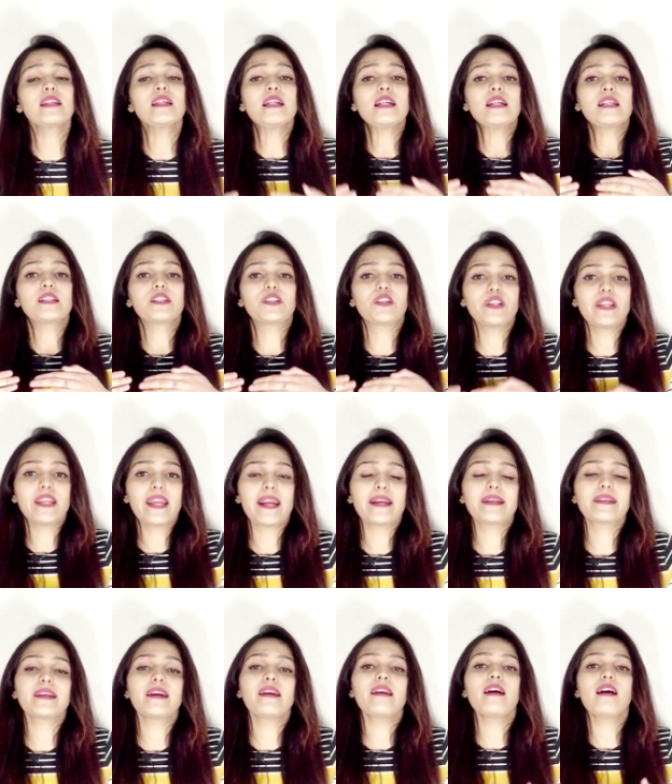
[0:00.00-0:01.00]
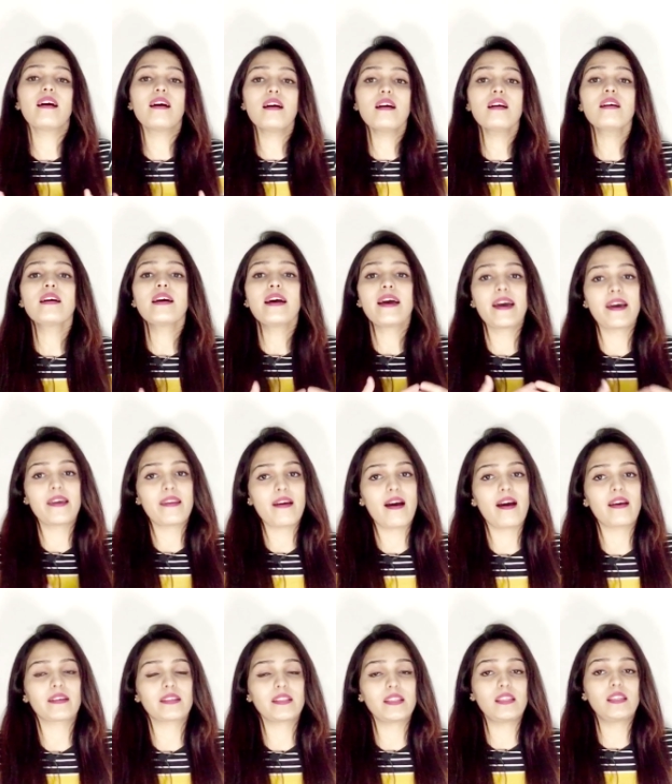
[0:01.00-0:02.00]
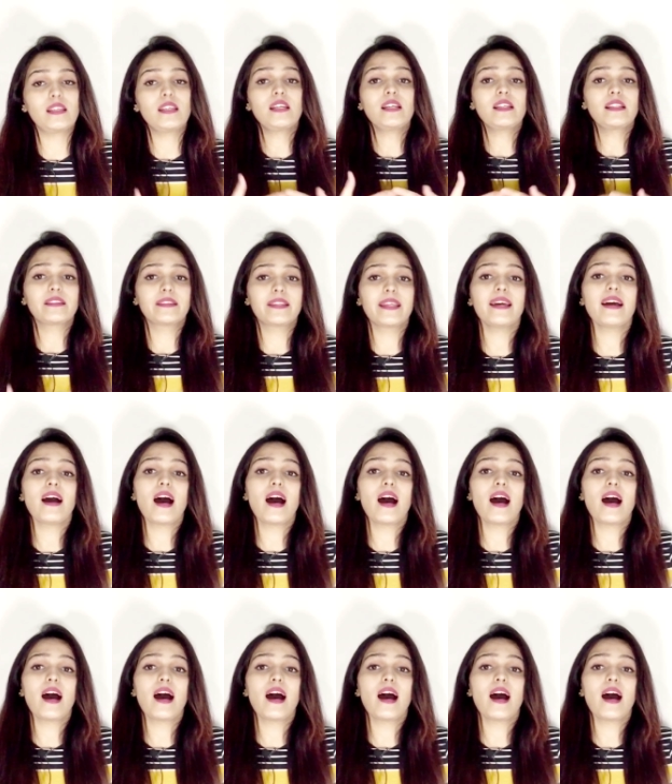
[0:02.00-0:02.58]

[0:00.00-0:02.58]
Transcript: created a hierarchy they are